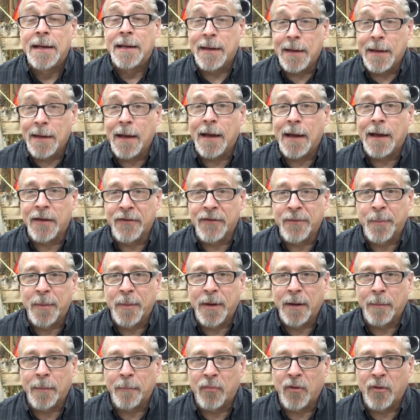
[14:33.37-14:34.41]
it has
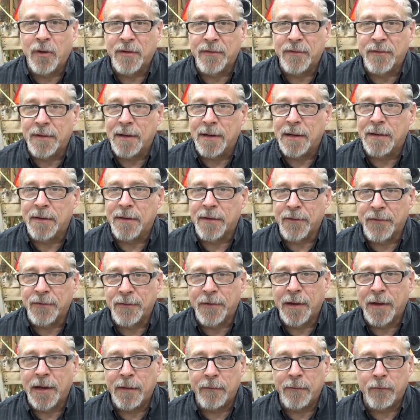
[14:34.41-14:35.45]
been a blessing. It has
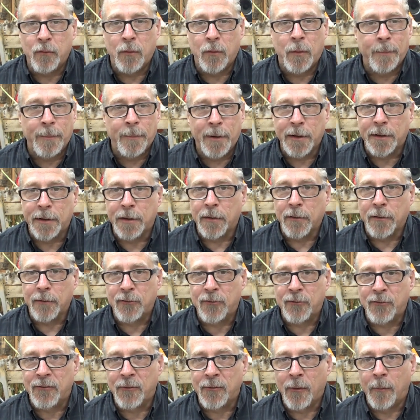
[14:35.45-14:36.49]
saved Rebecca
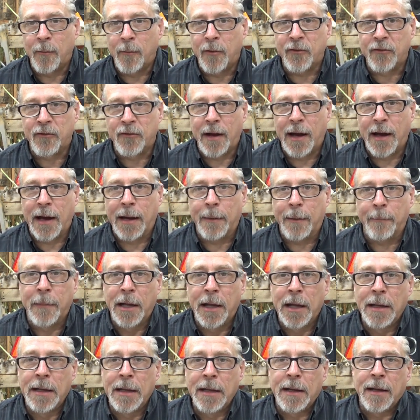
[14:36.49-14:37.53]
so much time
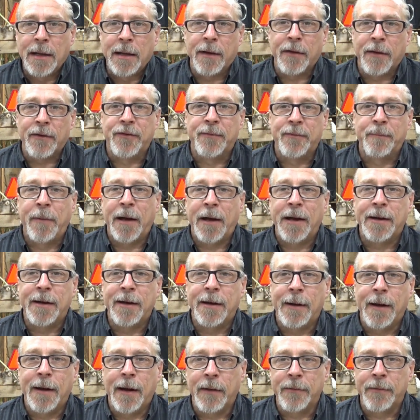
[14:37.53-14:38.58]
uh, spending
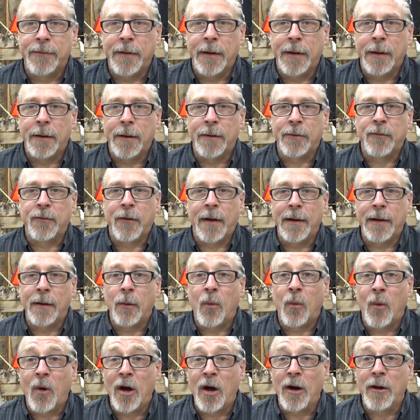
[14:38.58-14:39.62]
it out there, trying to
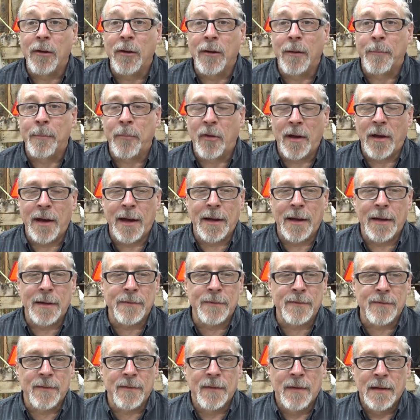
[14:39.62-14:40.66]
water the
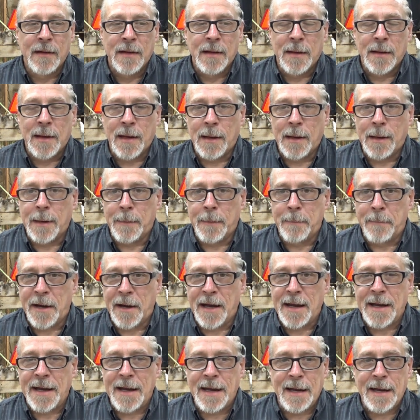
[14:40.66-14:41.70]
plants uh,
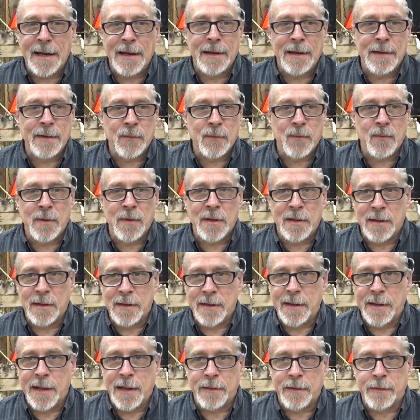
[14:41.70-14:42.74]
by hand. We
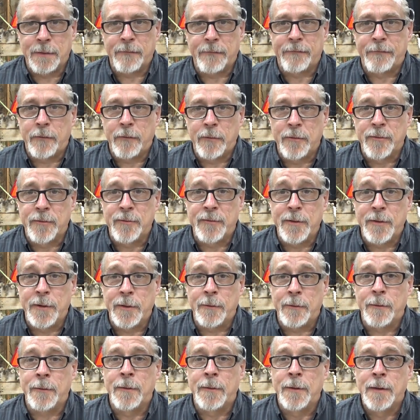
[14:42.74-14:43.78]
did that the first
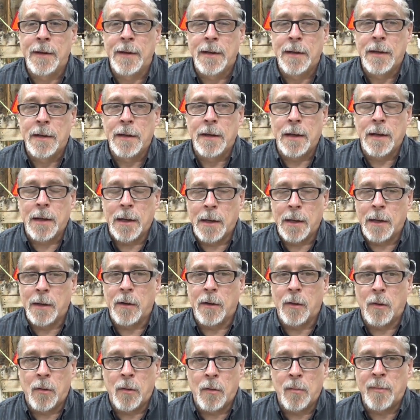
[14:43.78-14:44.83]
year,
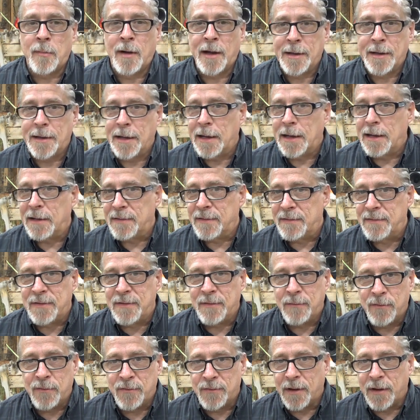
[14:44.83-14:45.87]
and oh my God,
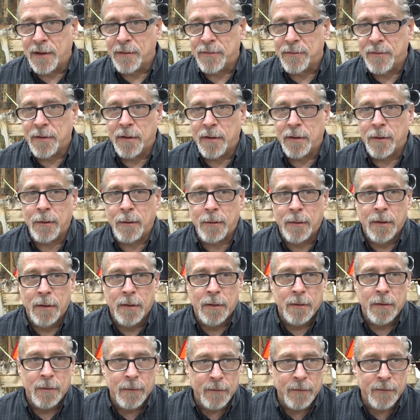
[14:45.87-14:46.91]
she was out there
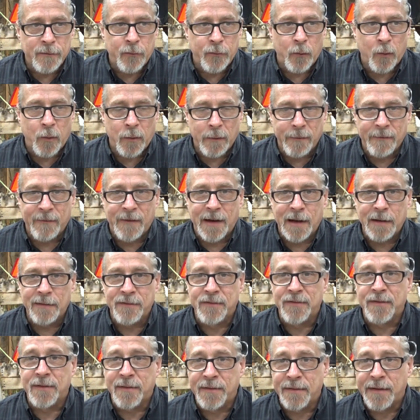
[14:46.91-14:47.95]
four, five,
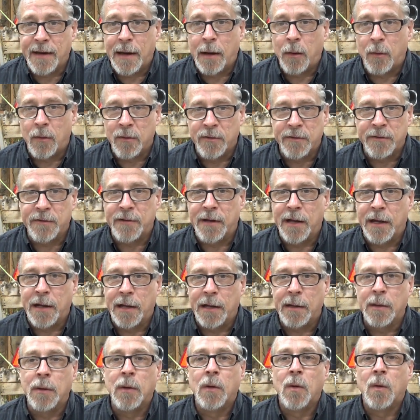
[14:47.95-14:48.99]
six hours a
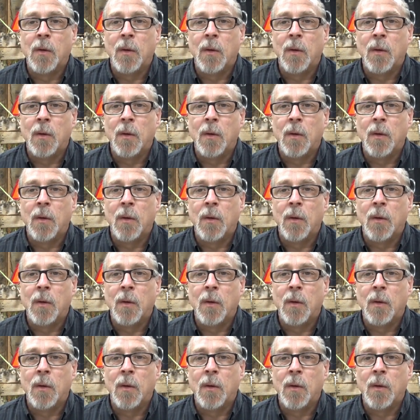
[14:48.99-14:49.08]
day